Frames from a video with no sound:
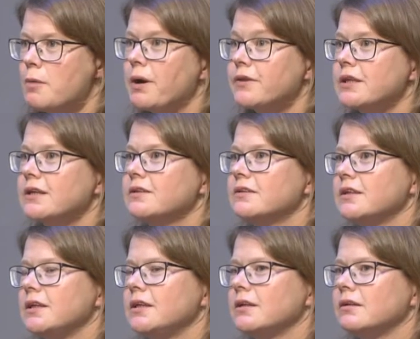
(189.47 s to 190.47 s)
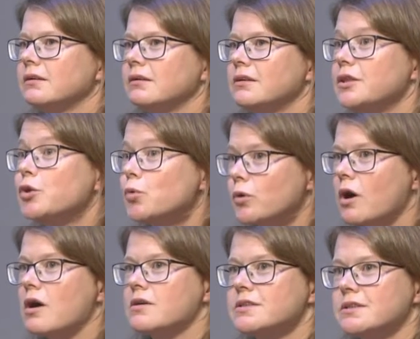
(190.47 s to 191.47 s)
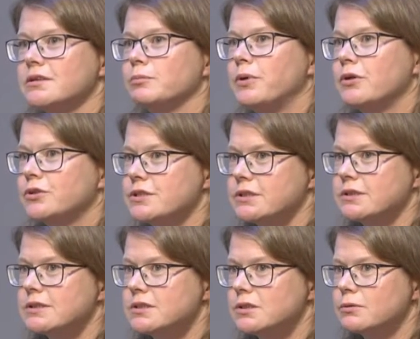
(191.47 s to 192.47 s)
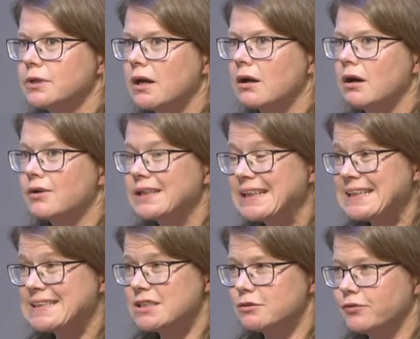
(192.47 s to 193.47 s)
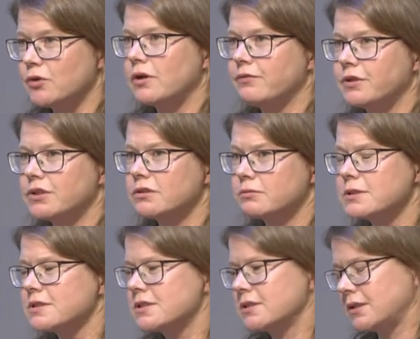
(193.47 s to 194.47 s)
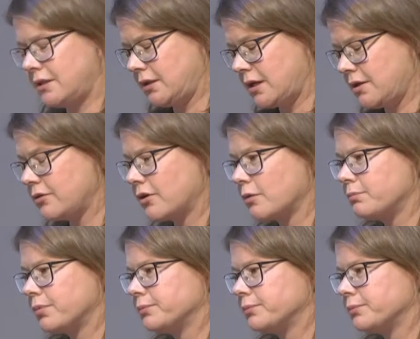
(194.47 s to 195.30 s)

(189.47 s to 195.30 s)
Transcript: but that the uh, new cars that are purchased in Estonia are the least fuel efficient ones in, in Europe.